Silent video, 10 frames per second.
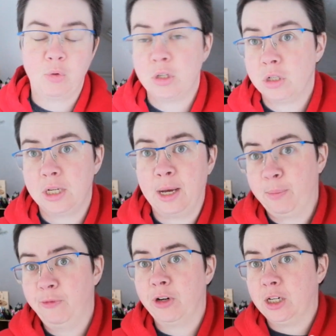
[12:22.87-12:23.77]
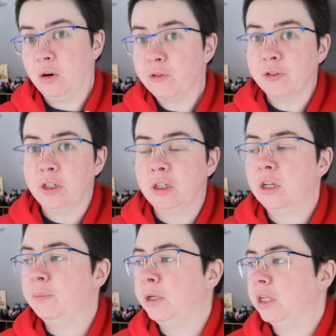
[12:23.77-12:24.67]
which doesn't happen very
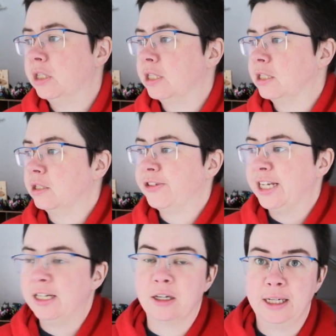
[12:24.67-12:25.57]
often because, as I've said,